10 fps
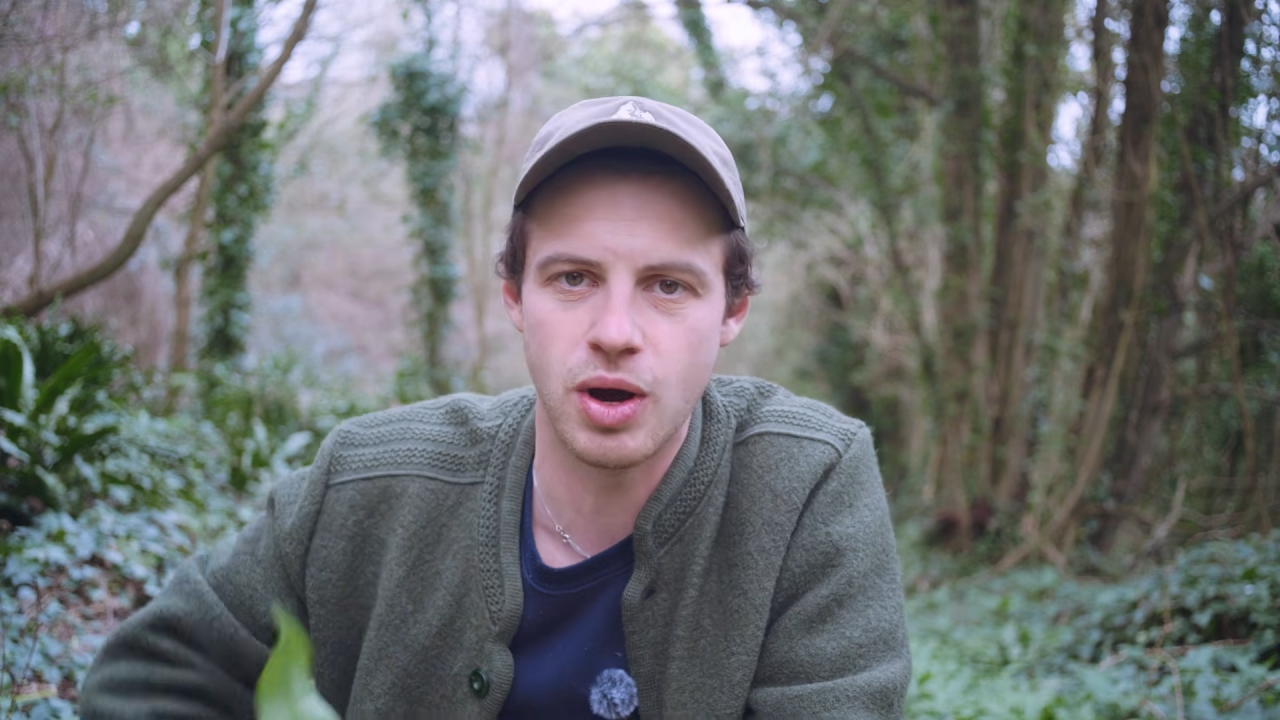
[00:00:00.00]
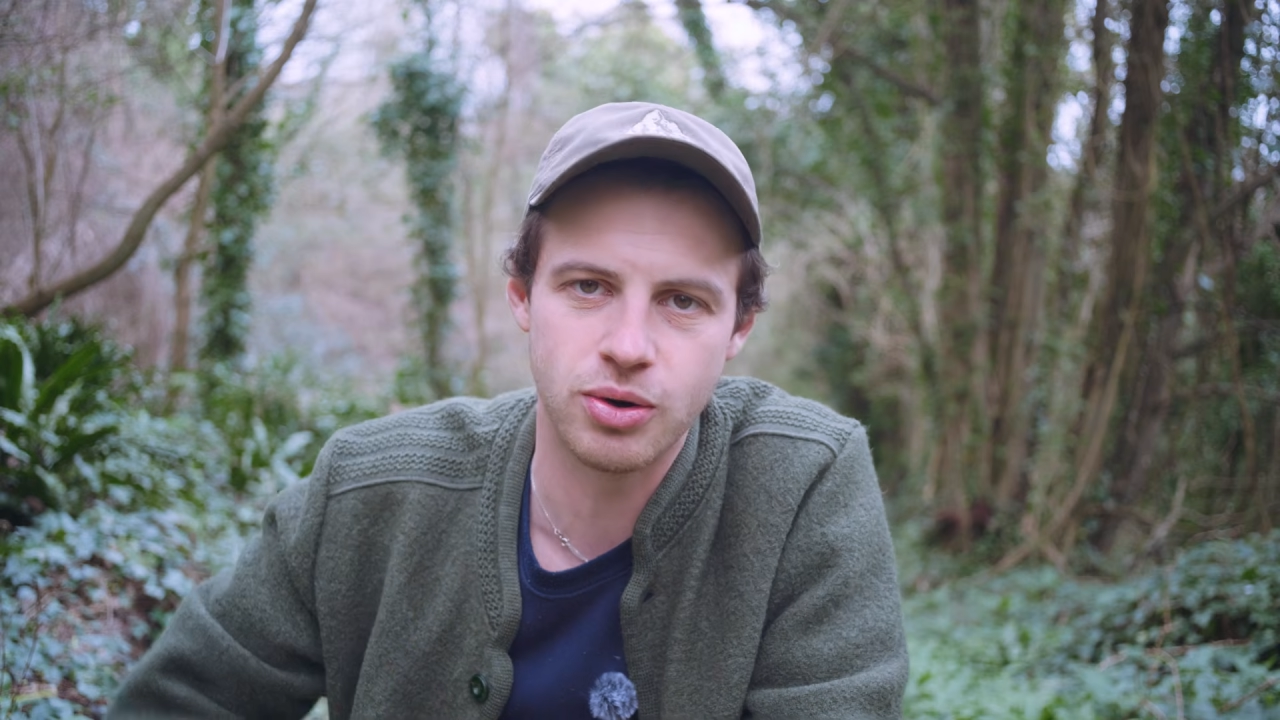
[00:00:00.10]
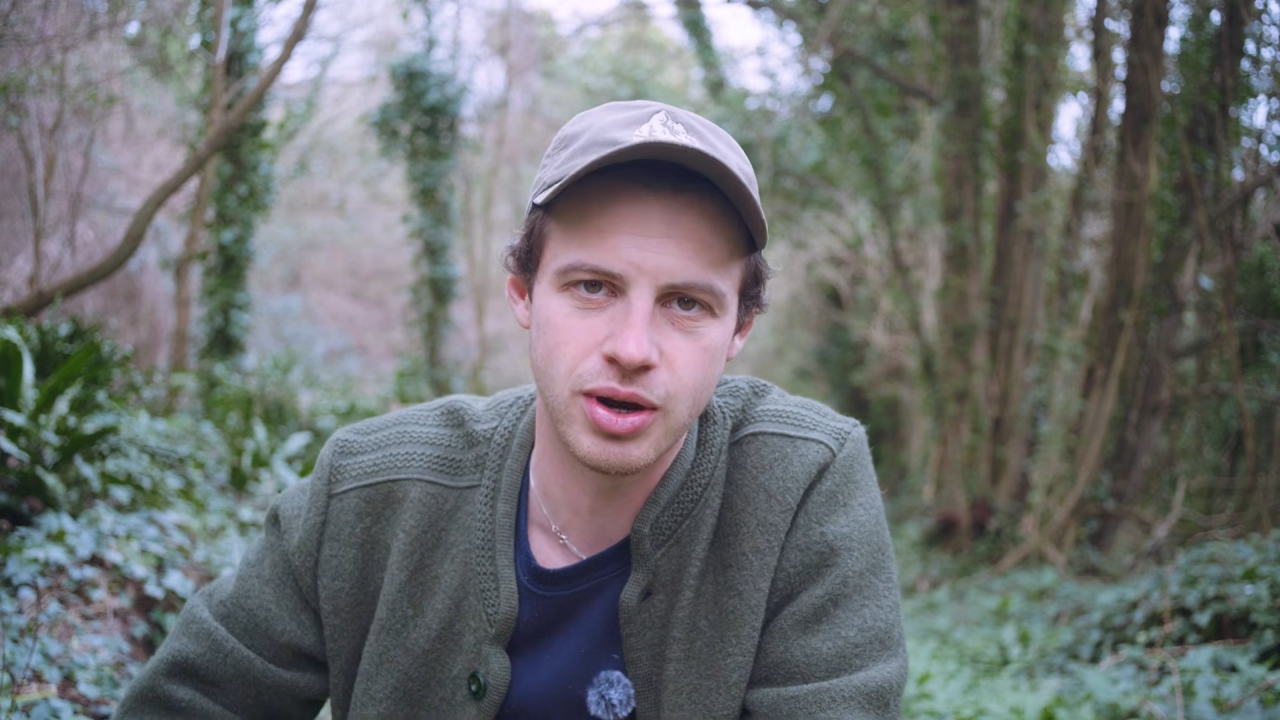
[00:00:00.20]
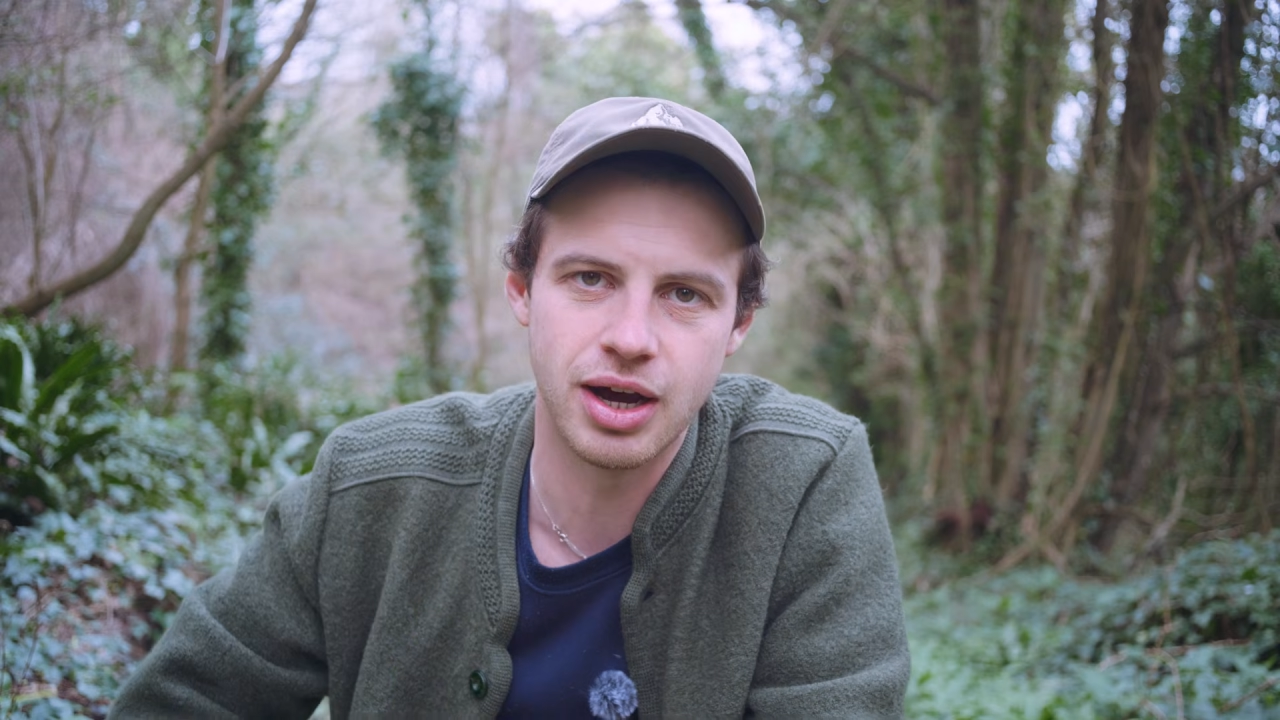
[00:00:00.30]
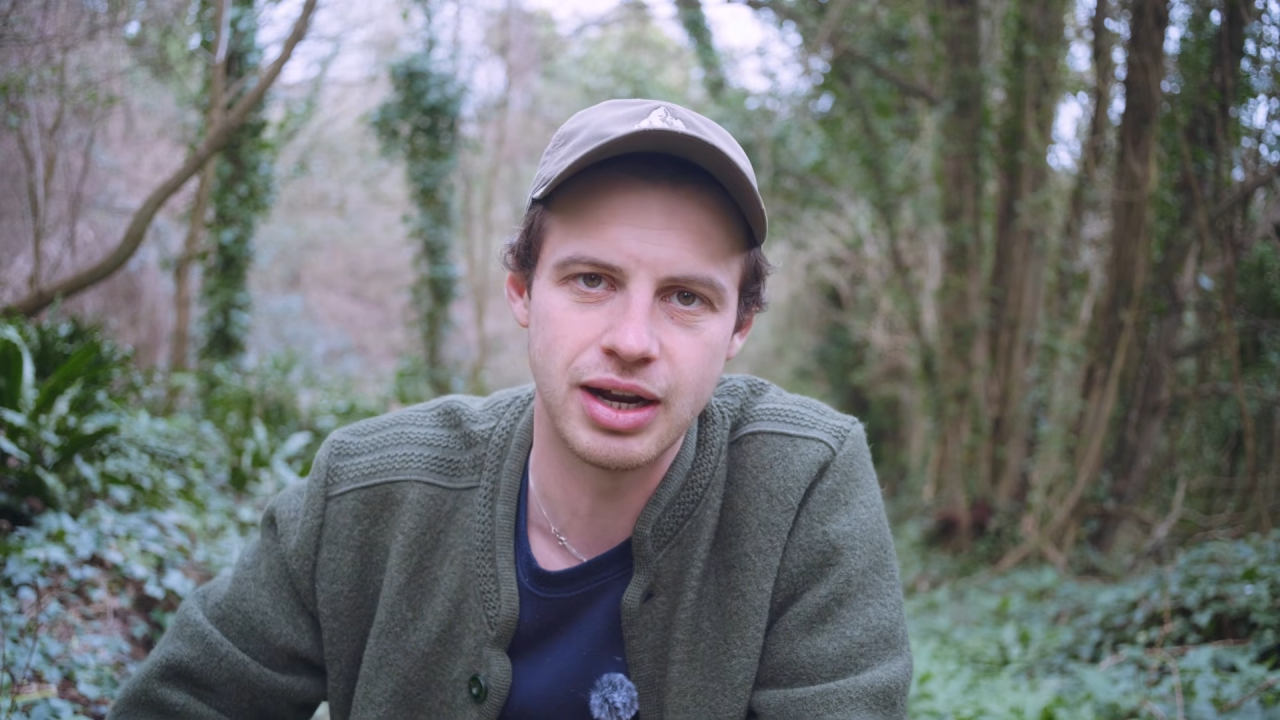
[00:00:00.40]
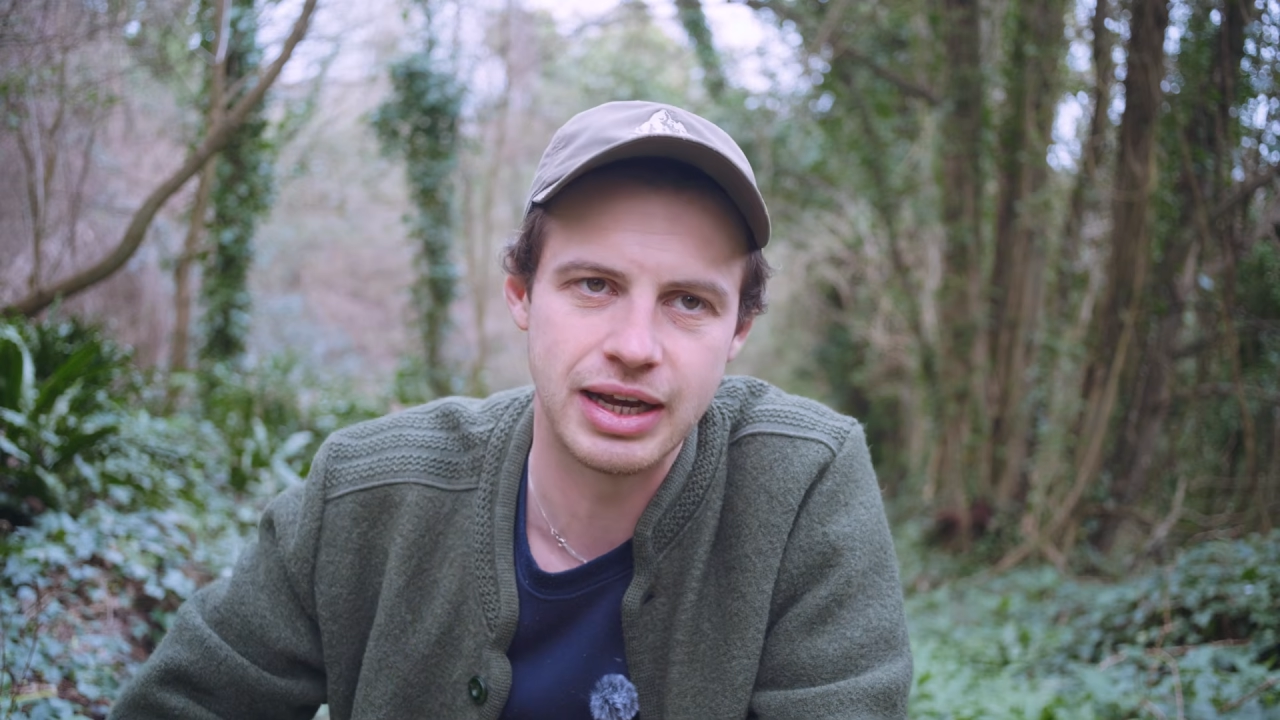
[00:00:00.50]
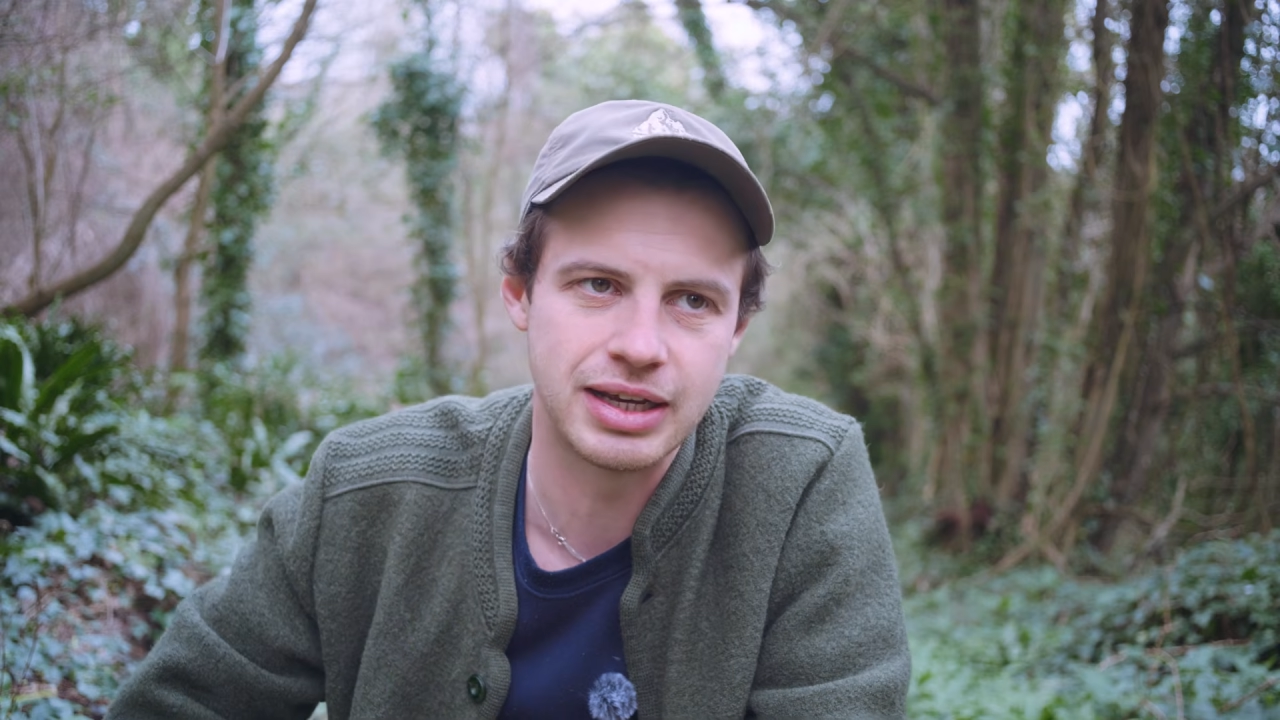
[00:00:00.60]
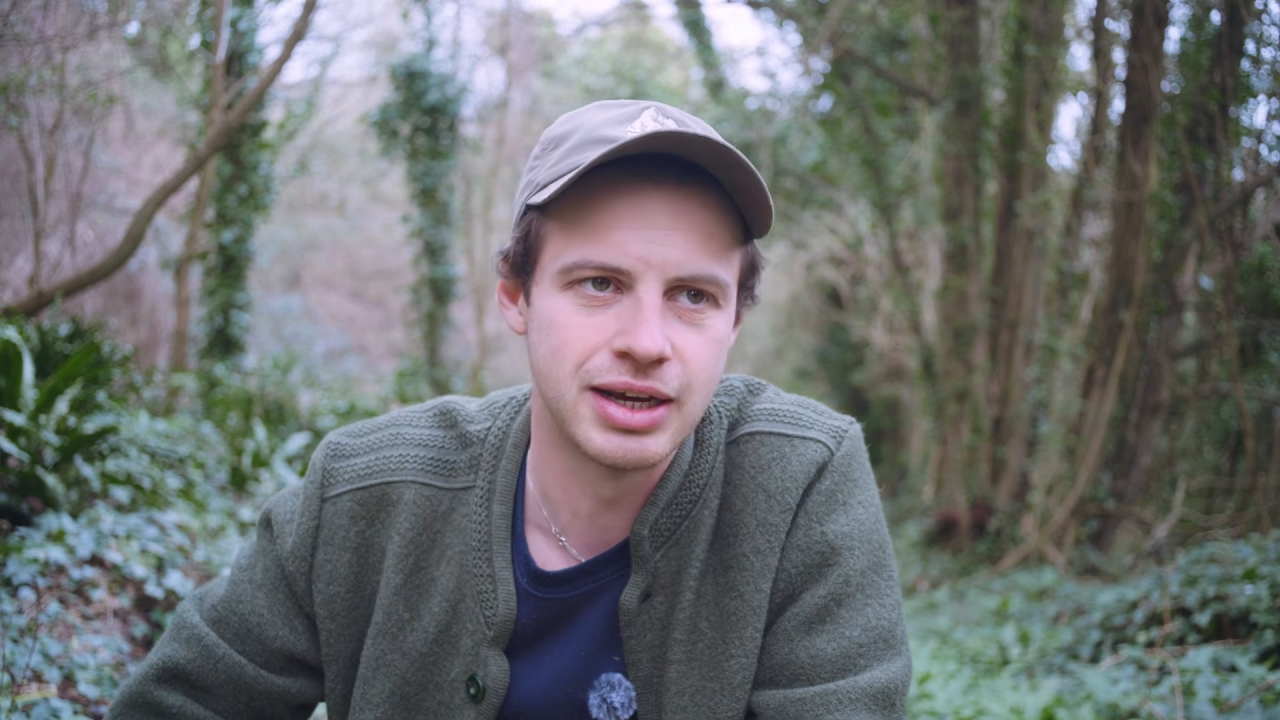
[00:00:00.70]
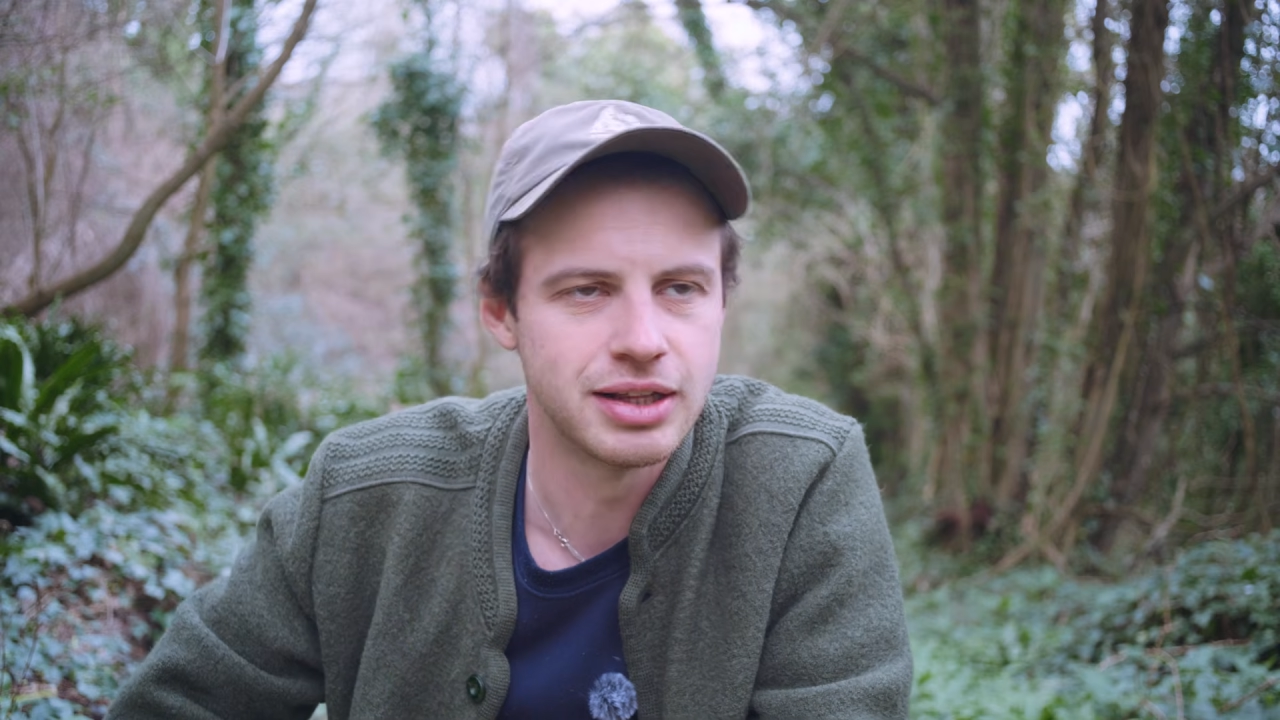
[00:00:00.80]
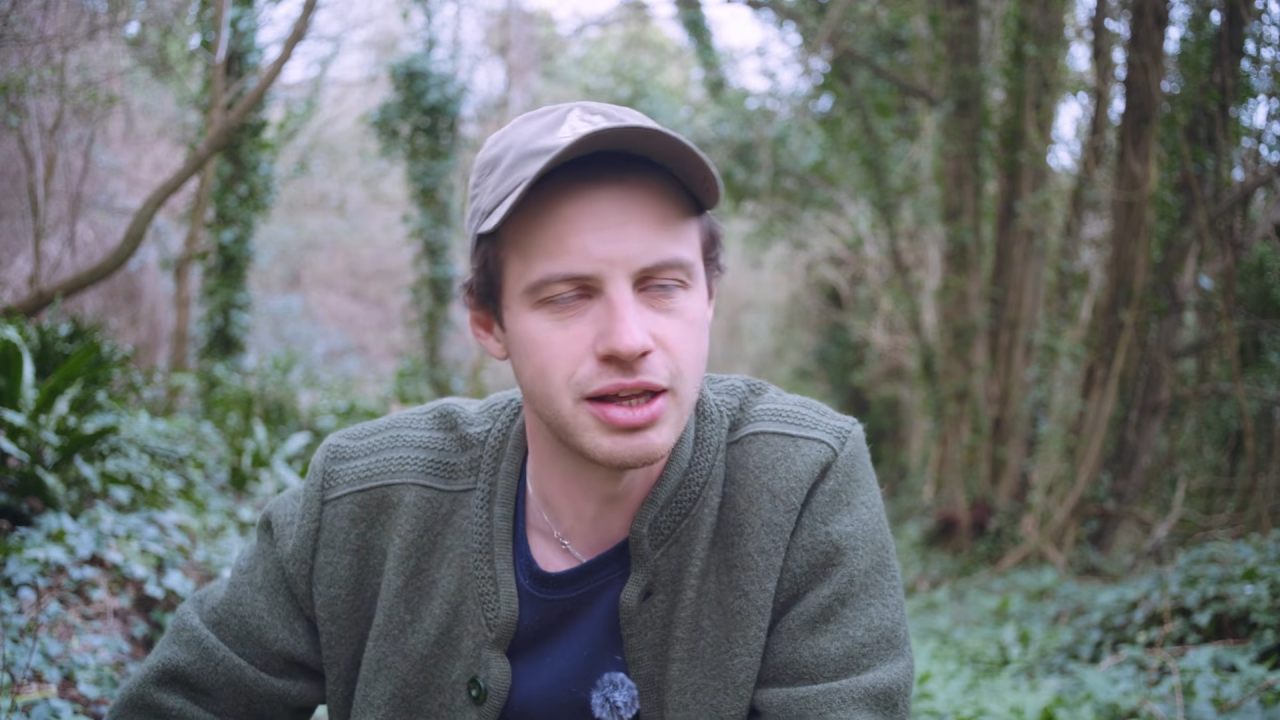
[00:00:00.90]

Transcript: wild garlic